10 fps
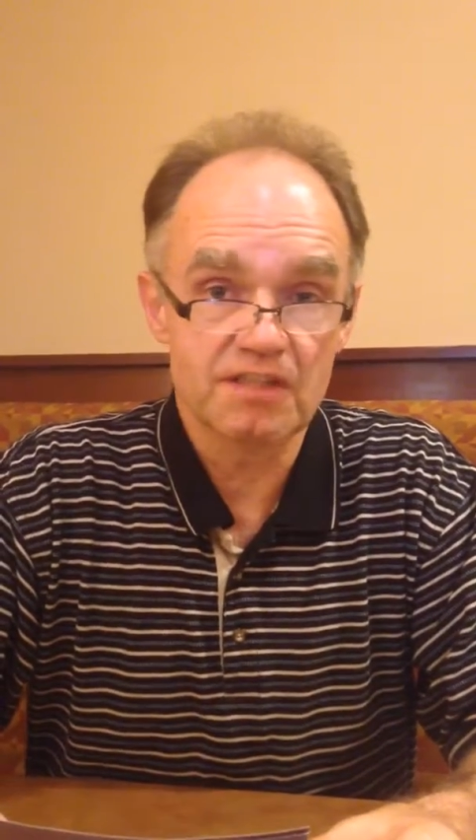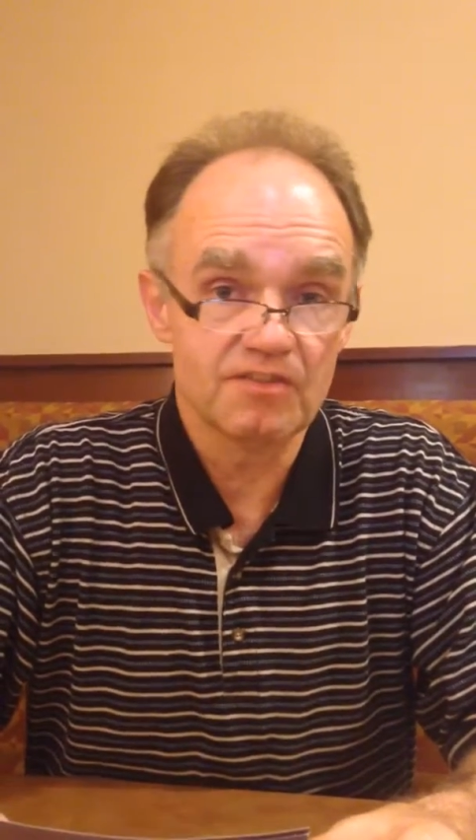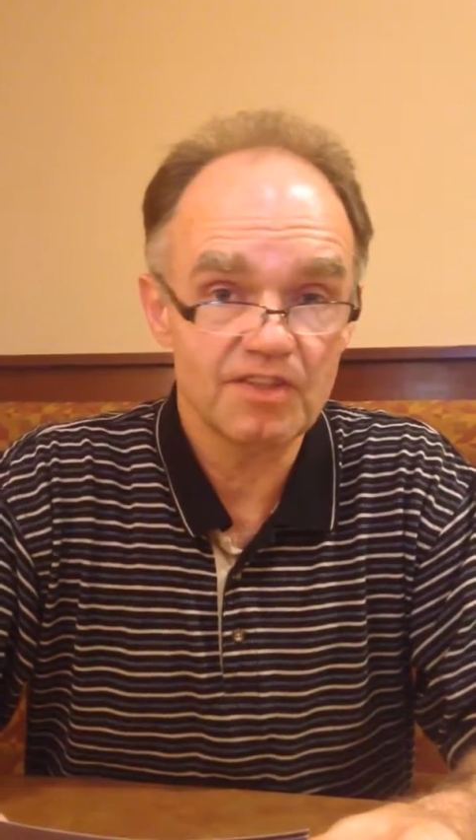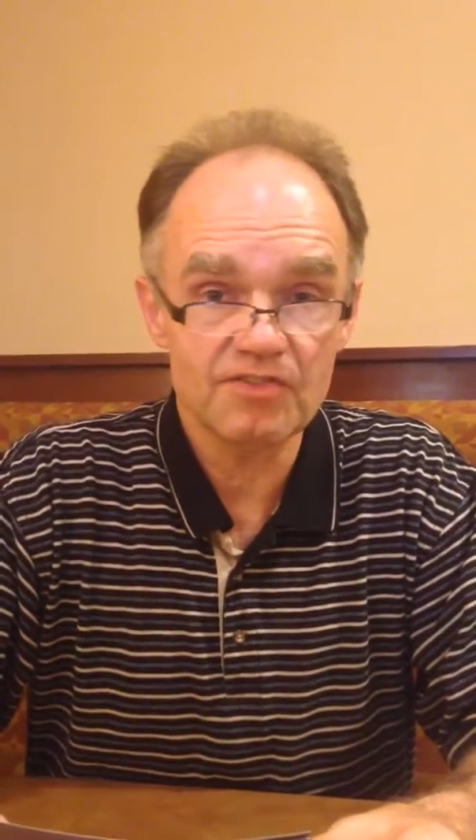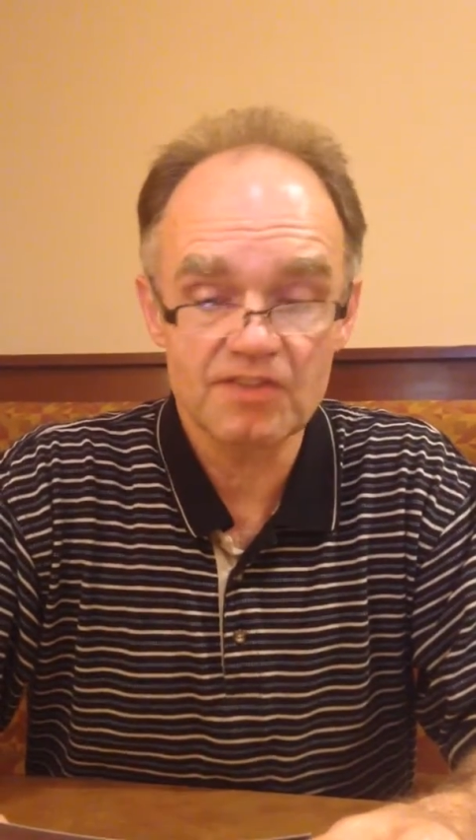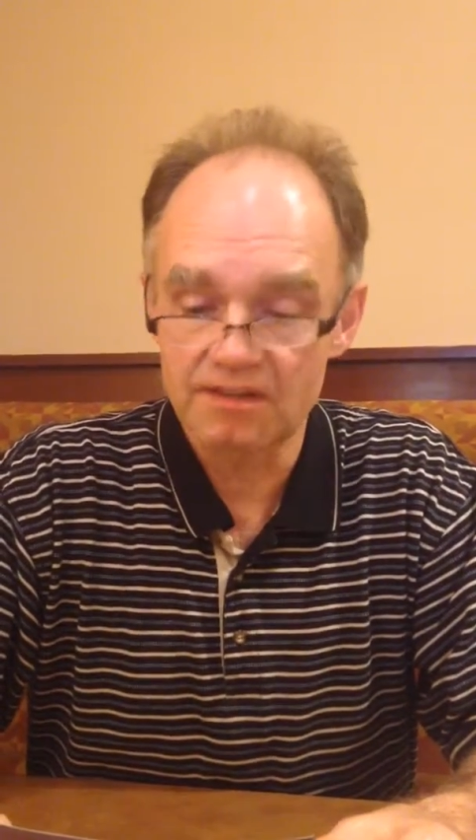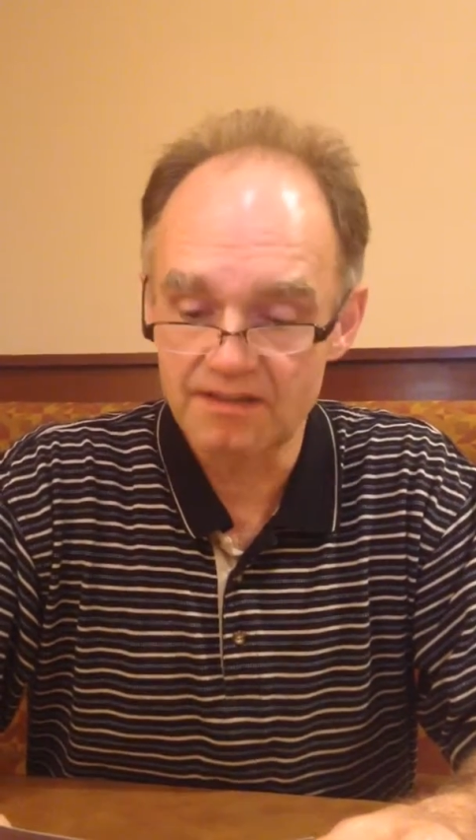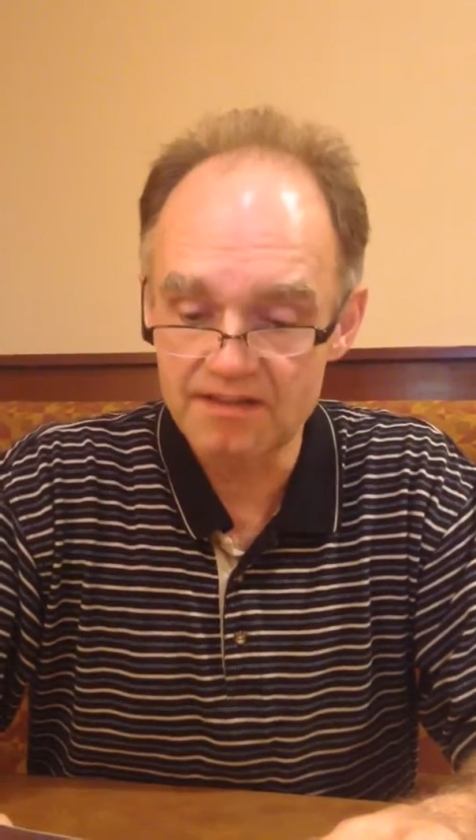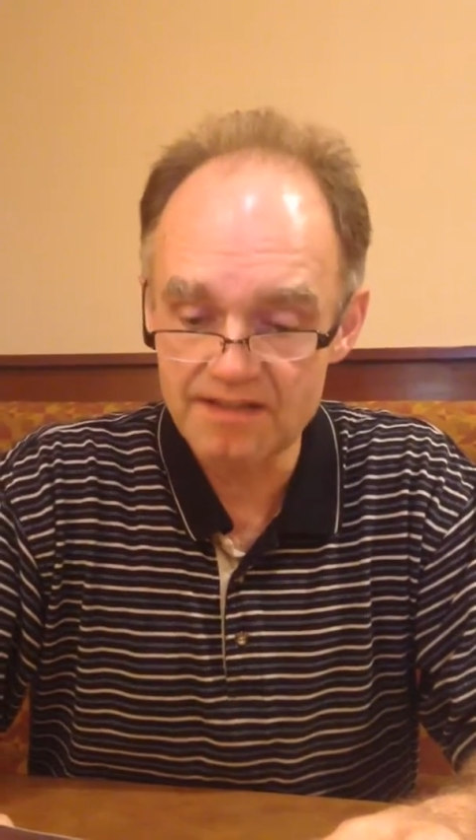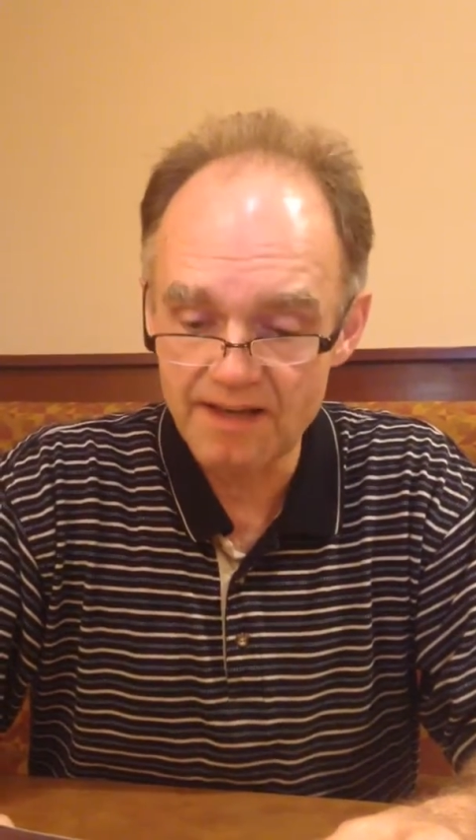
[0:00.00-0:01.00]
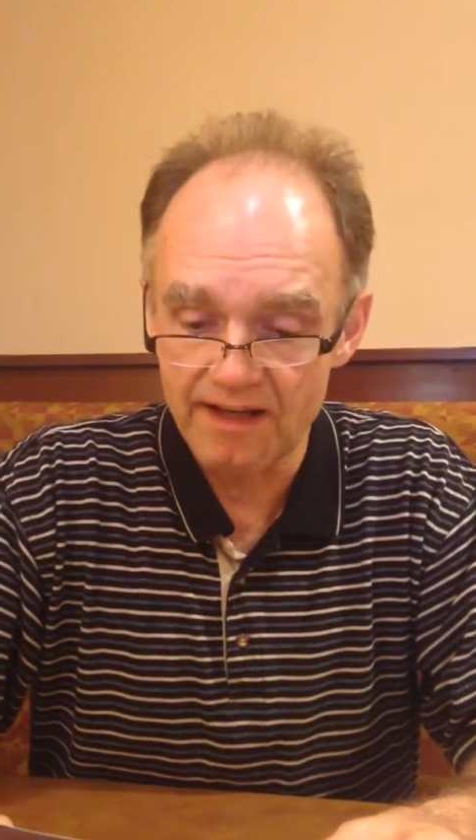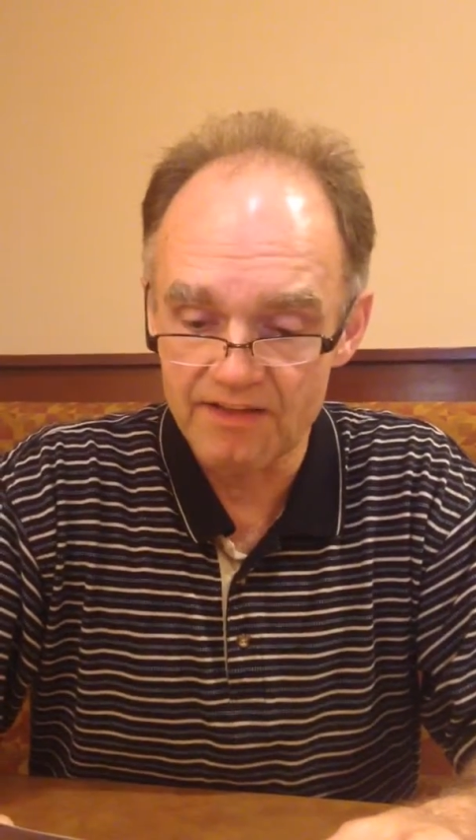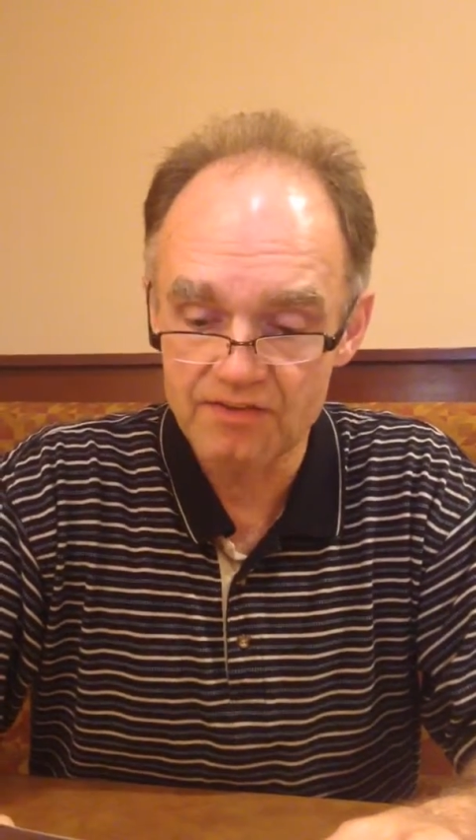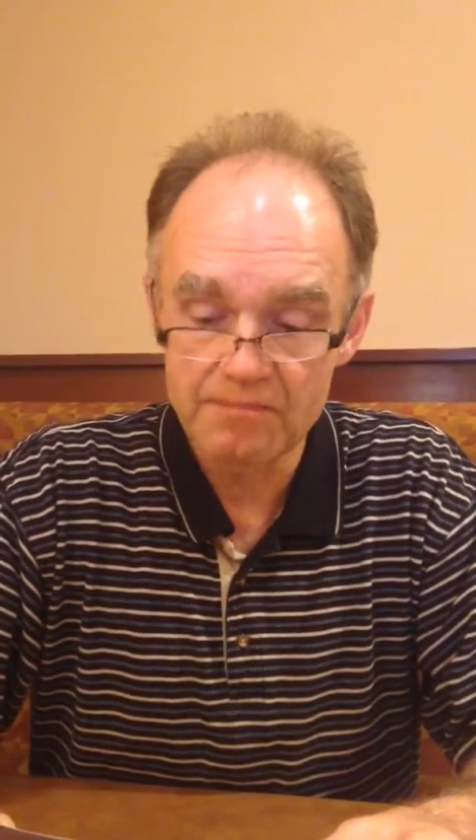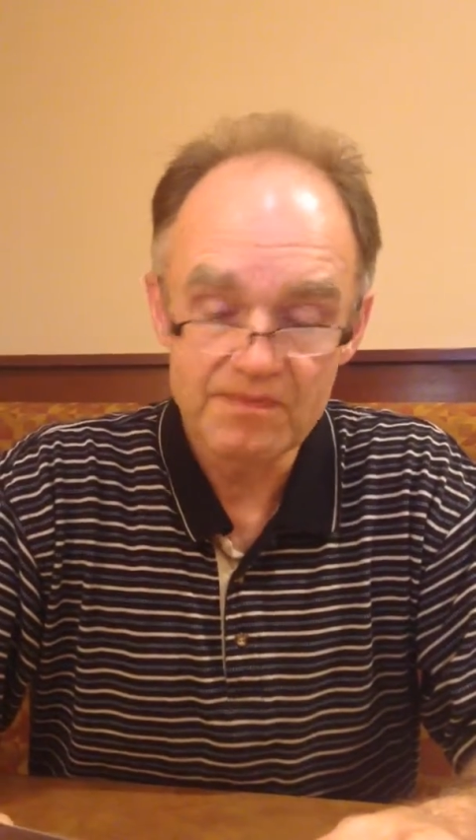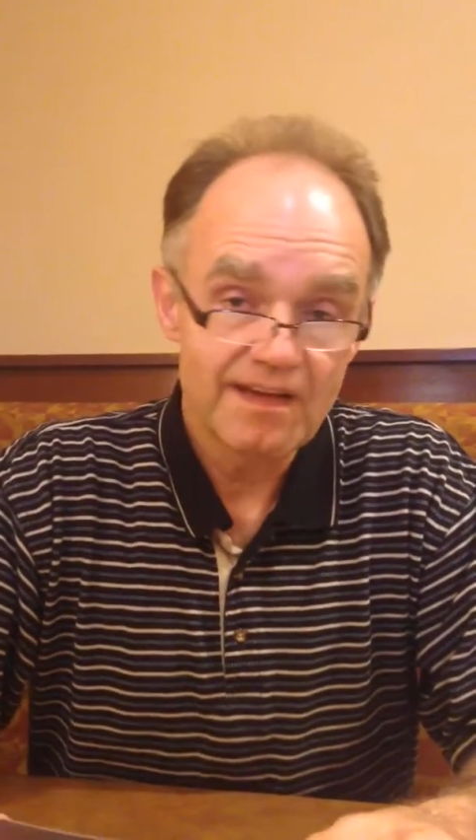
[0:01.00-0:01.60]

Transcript: consistently does,